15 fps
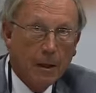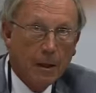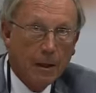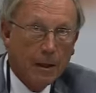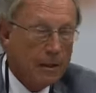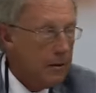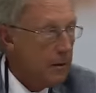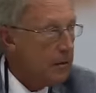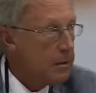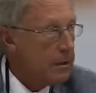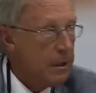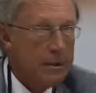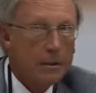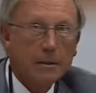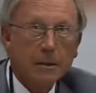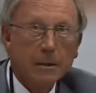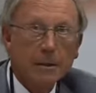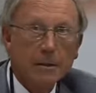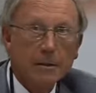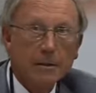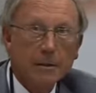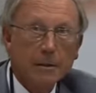Halos are
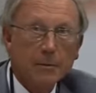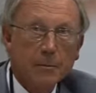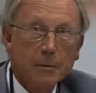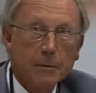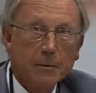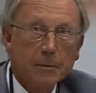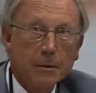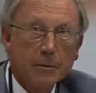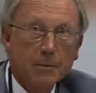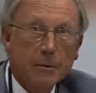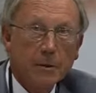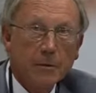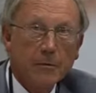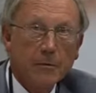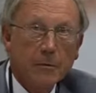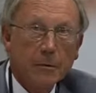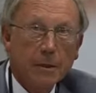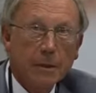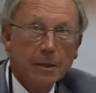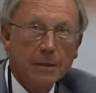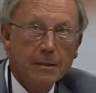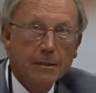inherent symptoms in
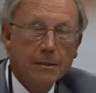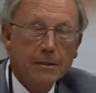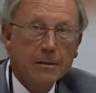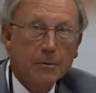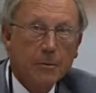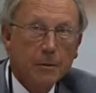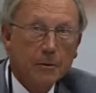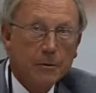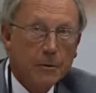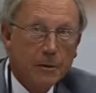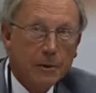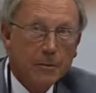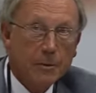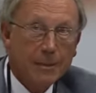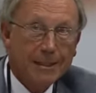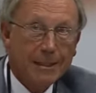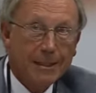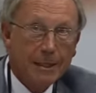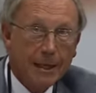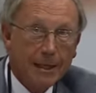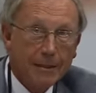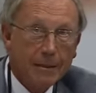multifocal lenses, about
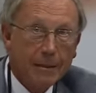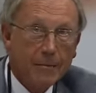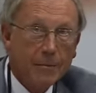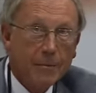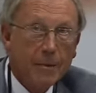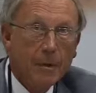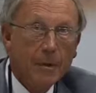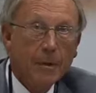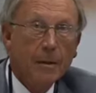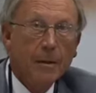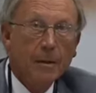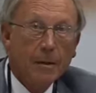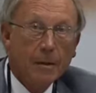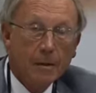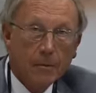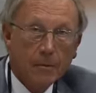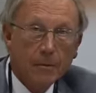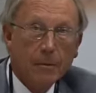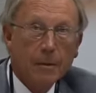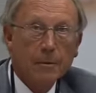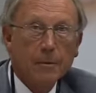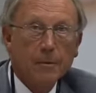30% had them,
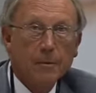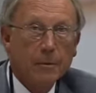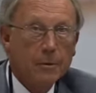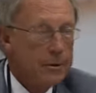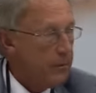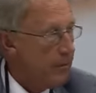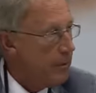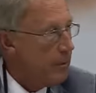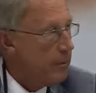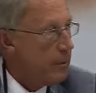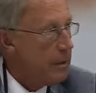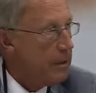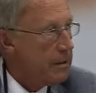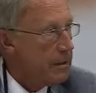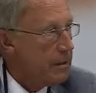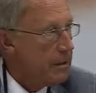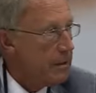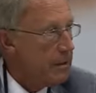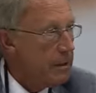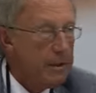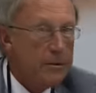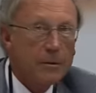but most of the patients
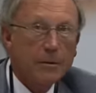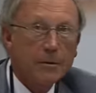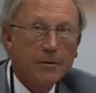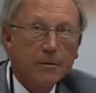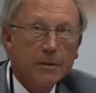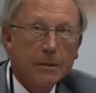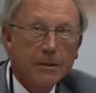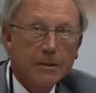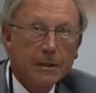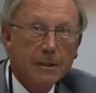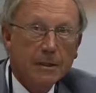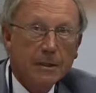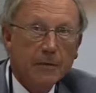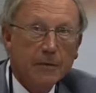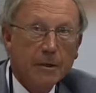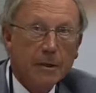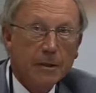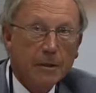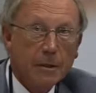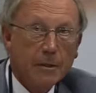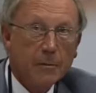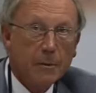did not feel
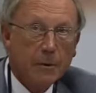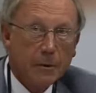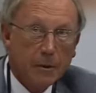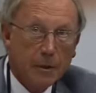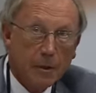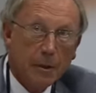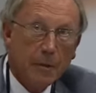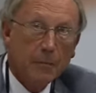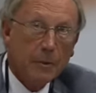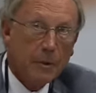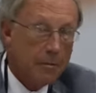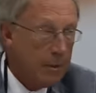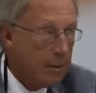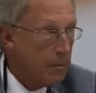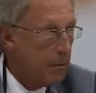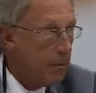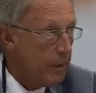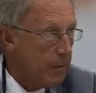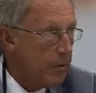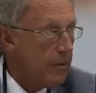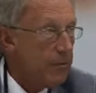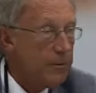significantly bothered. Maybe
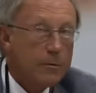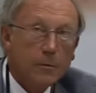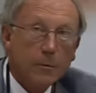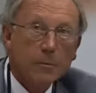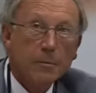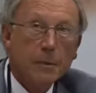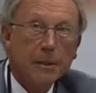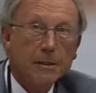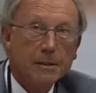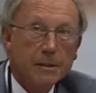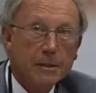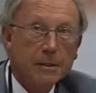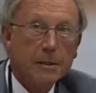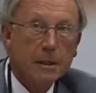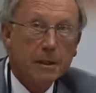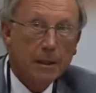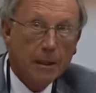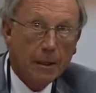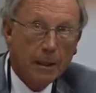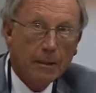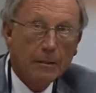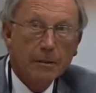1 or 2 patients
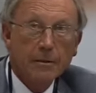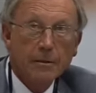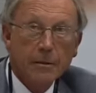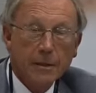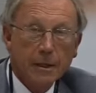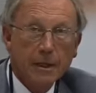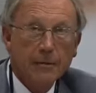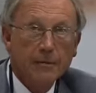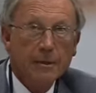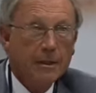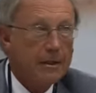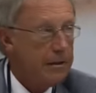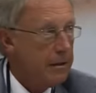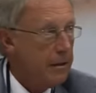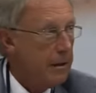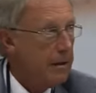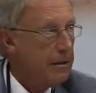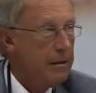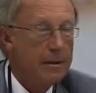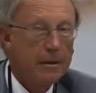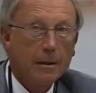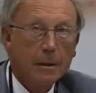hated driving at night
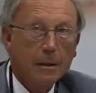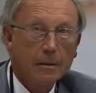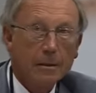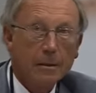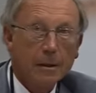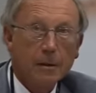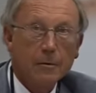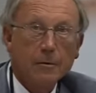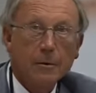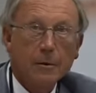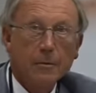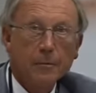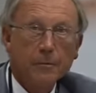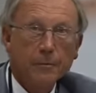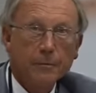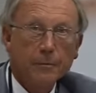at the outcome.